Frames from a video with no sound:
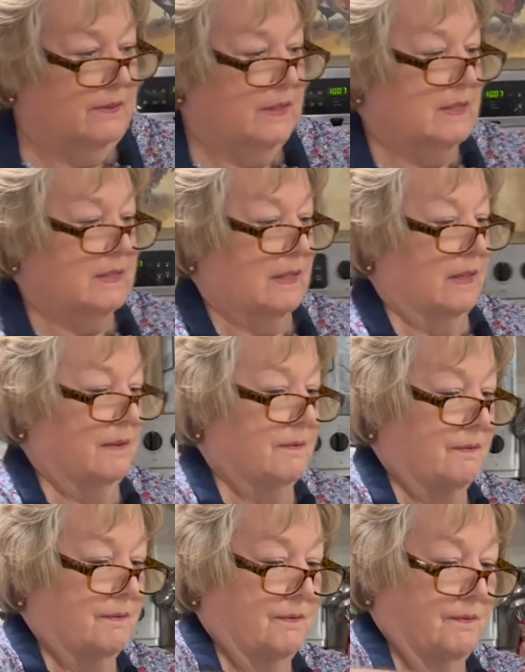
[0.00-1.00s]
these
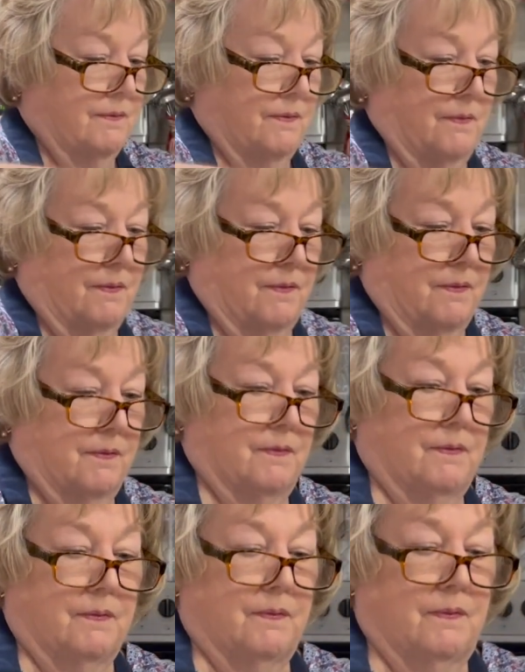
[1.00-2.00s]
in.
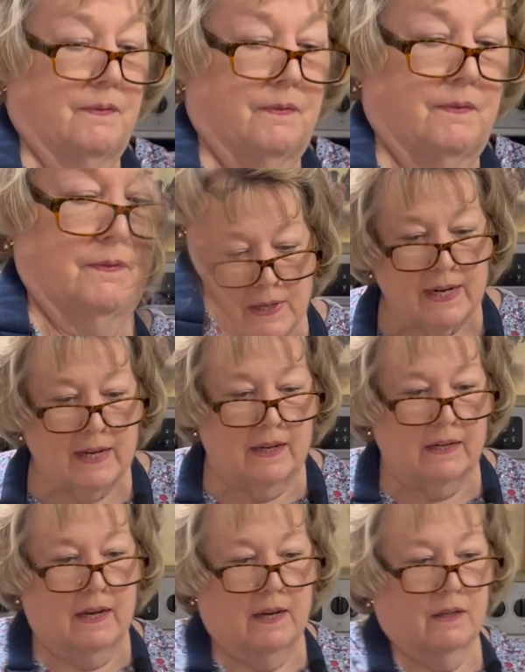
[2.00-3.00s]
Now I went
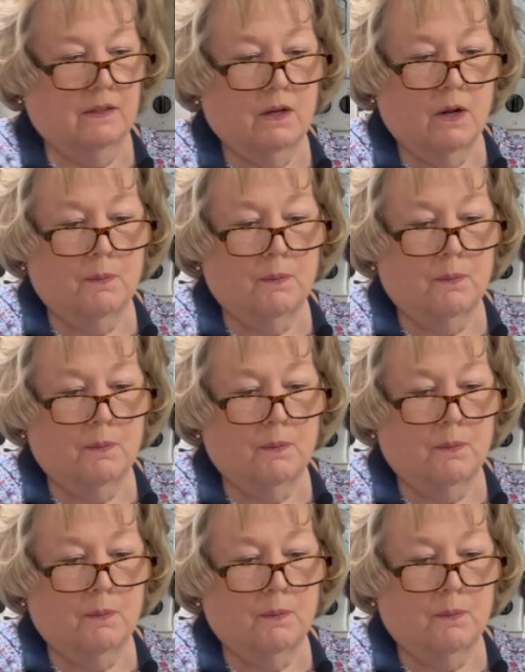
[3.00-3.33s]
ahead and